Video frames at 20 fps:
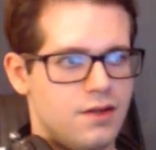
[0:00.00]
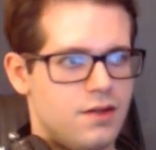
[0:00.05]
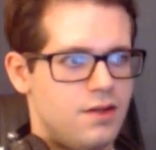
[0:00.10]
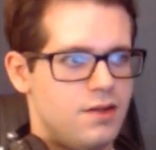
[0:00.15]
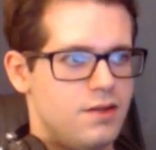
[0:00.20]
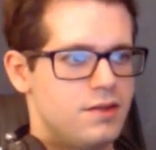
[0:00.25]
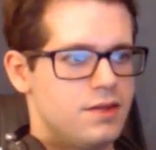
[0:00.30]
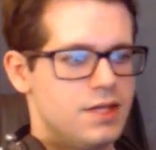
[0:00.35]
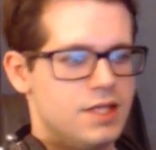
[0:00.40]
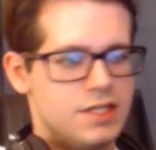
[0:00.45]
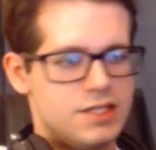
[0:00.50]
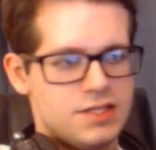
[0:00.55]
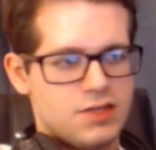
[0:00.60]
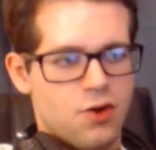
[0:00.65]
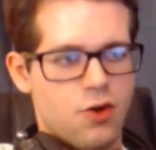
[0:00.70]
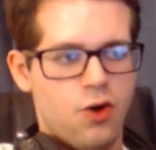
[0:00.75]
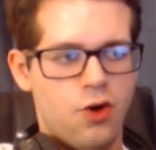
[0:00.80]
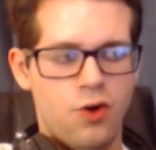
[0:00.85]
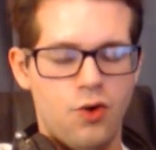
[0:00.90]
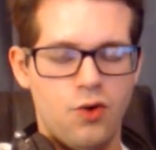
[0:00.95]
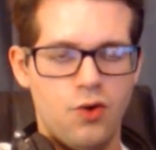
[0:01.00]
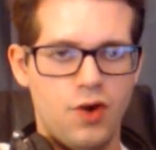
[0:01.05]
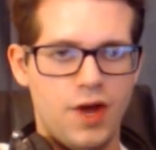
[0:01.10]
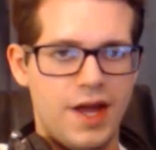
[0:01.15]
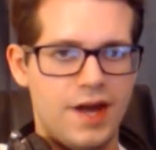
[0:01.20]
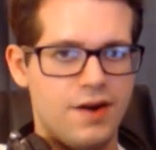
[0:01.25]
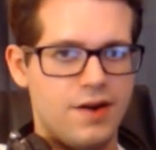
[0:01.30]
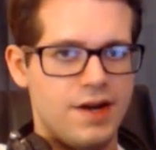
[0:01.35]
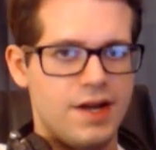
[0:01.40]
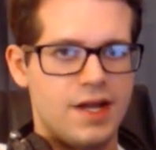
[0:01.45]
this whole
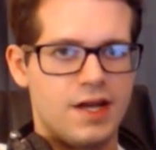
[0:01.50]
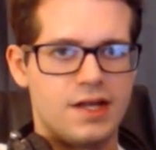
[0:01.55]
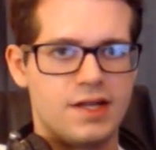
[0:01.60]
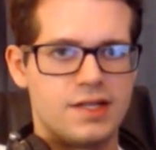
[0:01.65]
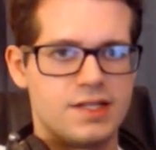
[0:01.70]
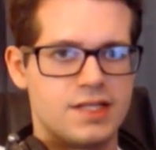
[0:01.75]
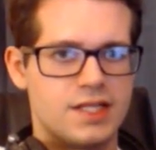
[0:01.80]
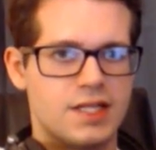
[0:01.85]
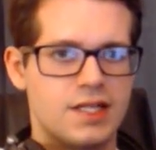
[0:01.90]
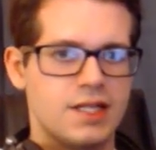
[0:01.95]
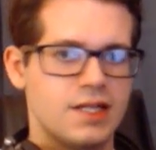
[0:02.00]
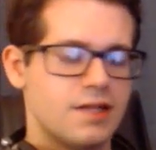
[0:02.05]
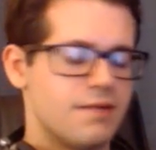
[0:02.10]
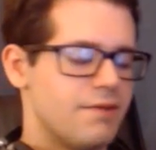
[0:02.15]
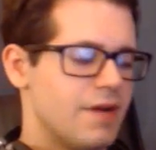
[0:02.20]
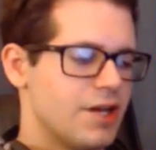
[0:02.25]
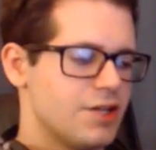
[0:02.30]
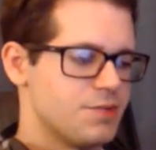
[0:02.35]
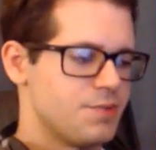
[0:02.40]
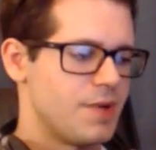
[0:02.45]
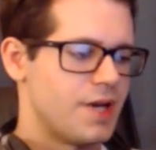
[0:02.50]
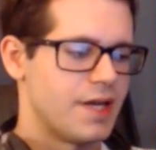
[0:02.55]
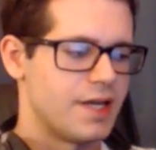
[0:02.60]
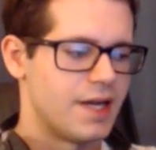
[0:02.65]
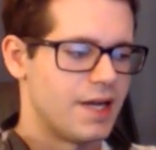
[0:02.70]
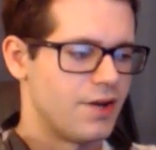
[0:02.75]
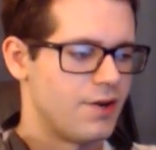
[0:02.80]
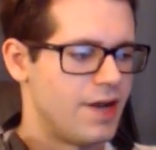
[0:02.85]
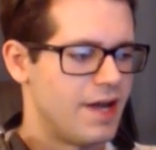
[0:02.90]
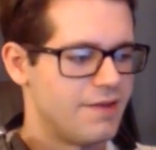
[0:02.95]
area is hitting the mouse pad. I
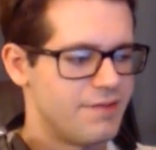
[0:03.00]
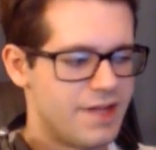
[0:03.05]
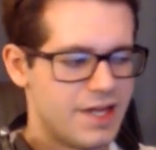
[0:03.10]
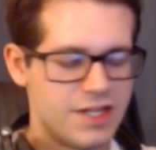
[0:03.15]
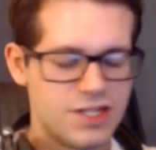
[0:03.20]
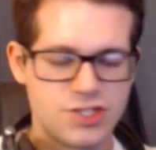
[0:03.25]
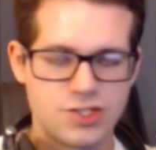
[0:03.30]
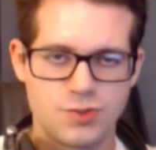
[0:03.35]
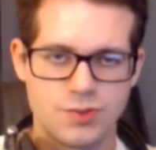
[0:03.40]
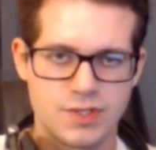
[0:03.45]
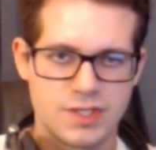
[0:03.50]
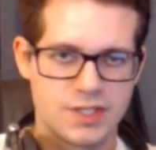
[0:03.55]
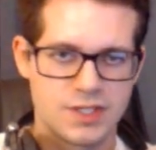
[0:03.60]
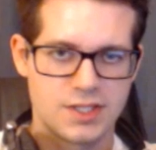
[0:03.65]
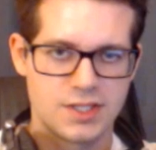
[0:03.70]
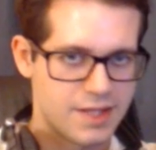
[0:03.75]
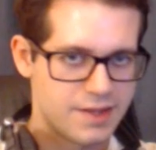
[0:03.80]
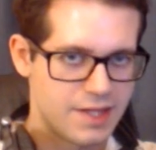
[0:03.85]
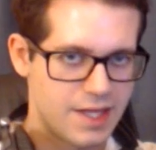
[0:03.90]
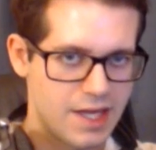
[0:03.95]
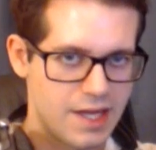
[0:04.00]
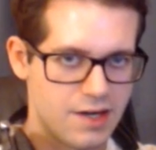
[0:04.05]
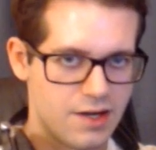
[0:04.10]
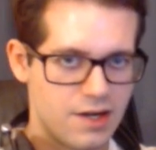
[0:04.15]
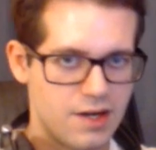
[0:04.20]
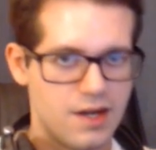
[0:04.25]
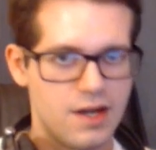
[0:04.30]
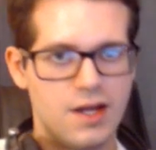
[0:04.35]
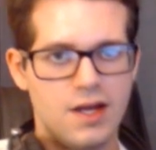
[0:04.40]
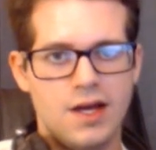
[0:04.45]
don't have that issue with the
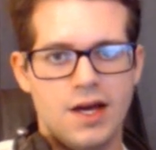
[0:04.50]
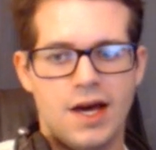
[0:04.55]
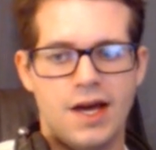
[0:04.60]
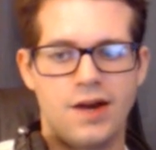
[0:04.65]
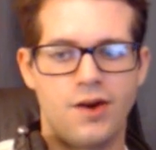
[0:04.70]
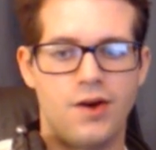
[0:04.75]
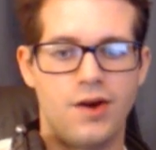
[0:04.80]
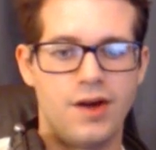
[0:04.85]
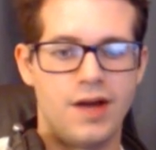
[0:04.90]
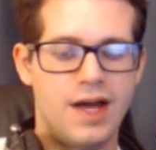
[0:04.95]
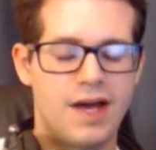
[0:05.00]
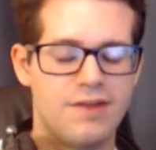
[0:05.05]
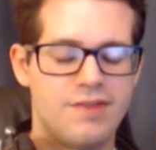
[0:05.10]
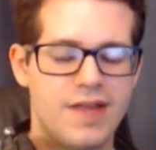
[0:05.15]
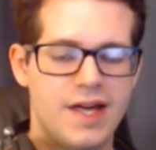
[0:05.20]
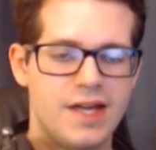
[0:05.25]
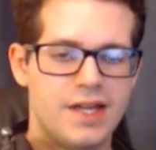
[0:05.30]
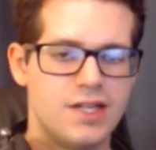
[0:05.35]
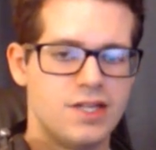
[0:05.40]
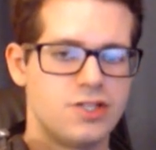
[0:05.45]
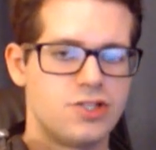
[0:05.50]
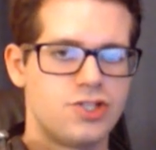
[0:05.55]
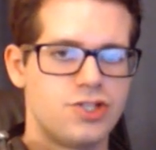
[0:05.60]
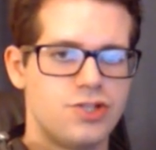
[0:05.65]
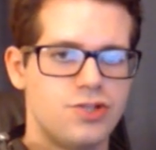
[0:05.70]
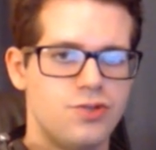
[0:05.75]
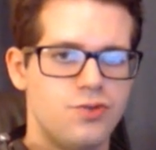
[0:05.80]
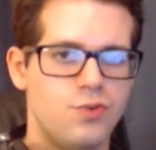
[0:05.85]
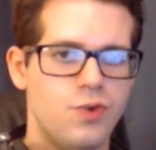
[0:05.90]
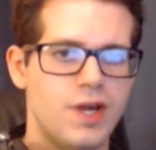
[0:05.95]
DeathAdder. I don't have that
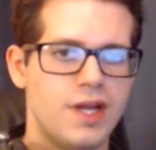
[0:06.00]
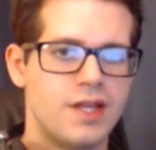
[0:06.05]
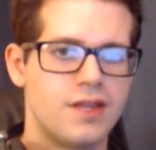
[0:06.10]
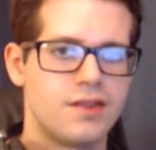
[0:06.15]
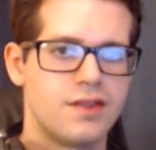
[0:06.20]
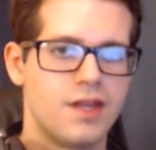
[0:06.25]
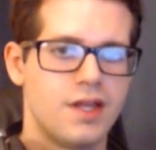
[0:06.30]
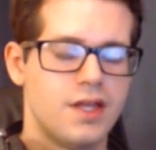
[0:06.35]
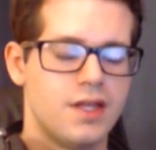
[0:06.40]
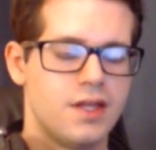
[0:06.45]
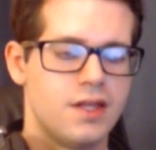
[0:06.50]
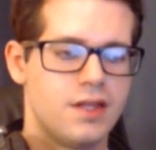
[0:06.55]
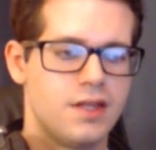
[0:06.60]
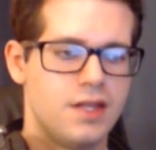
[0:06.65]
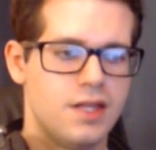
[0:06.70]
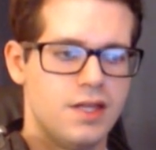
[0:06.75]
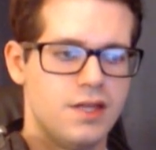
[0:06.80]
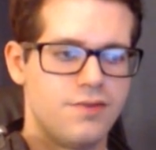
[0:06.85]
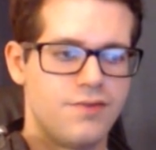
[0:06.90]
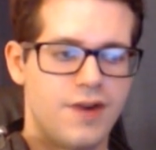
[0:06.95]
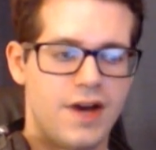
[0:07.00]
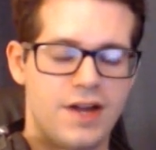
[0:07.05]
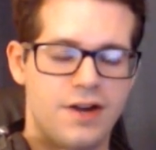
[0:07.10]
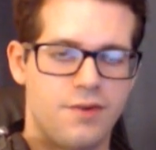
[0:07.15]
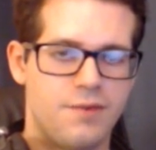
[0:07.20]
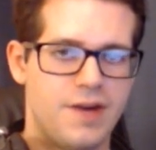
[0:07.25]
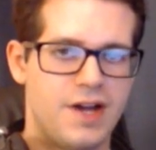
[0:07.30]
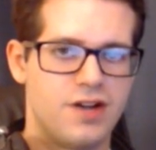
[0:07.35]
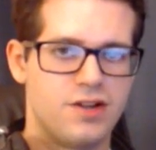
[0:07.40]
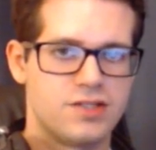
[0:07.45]
issue with the Final
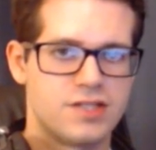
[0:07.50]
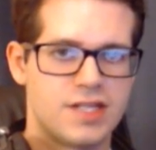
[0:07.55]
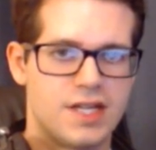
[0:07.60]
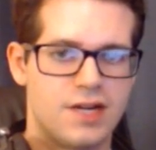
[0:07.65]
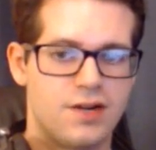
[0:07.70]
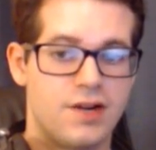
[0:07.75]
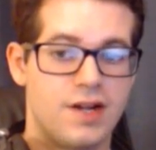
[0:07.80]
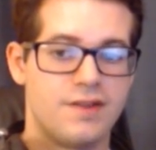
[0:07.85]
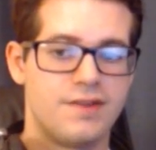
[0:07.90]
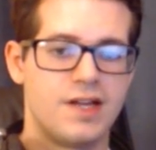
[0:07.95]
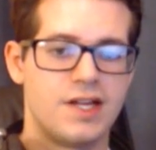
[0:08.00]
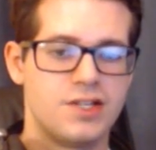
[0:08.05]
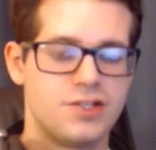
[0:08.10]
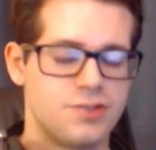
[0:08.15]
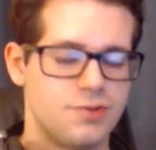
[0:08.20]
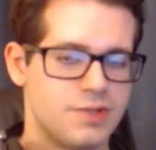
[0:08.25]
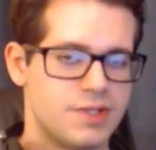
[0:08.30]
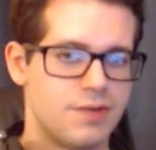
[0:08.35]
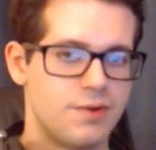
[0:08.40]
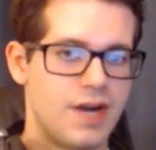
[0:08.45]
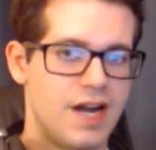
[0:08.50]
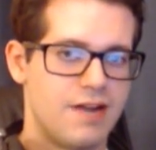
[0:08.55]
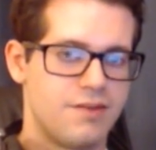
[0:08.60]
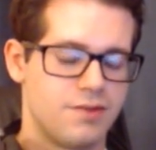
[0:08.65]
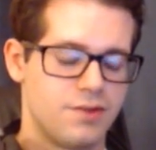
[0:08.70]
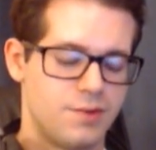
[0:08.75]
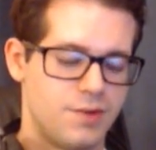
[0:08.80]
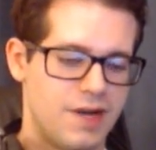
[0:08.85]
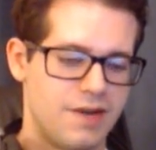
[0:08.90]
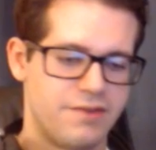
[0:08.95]
Mouse, and I don't have that issue with the Rival.
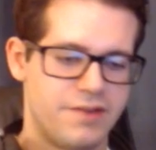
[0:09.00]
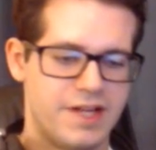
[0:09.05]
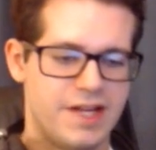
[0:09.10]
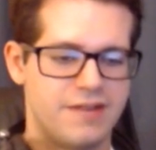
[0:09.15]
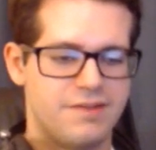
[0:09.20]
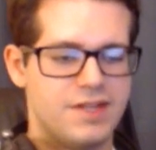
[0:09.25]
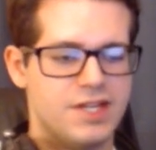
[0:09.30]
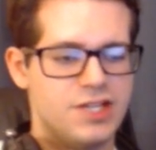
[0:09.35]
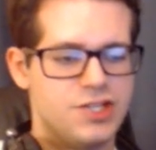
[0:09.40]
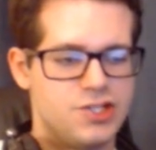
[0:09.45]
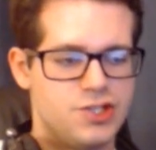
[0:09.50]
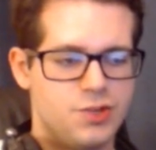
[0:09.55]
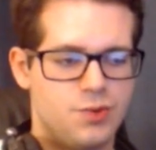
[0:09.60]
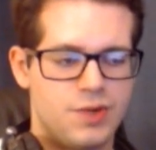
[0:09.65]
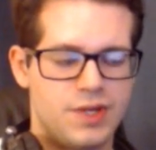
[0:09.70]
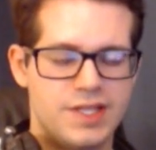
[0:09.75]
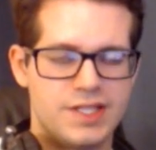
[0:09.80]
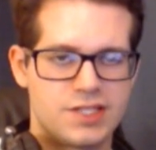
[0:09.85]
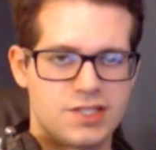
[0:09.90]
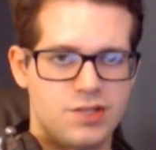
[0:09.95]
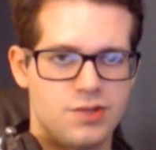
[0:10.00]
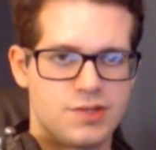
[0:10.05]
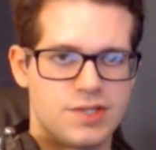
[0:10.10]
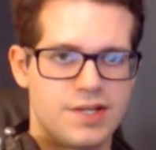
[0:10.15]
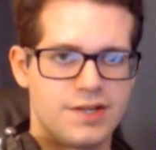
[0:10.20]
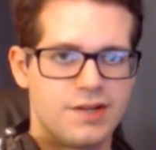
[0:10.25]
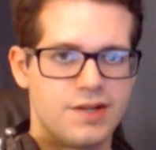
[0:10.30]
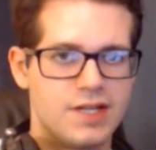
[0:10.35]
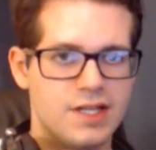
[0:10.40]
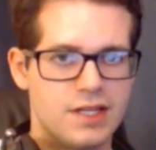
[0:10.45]
The Rival, I have the issue where this goes
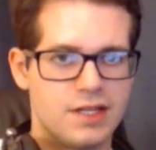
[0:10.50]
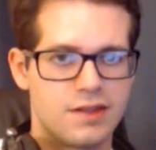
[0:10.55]
underneath.